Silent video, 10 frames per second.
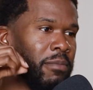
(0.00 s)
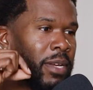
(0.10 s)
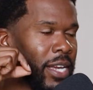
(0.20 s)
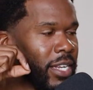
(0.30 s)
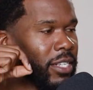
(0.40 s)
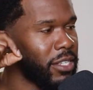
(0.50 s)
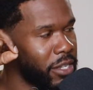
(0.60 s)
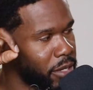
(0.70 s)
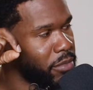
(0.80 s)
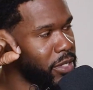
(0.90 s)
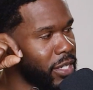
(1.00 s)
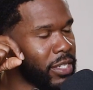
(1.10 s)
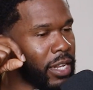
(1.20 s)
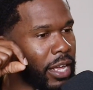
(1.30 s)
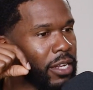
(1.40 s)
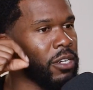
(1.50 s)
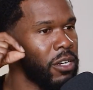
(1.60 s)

beginning attempt is like,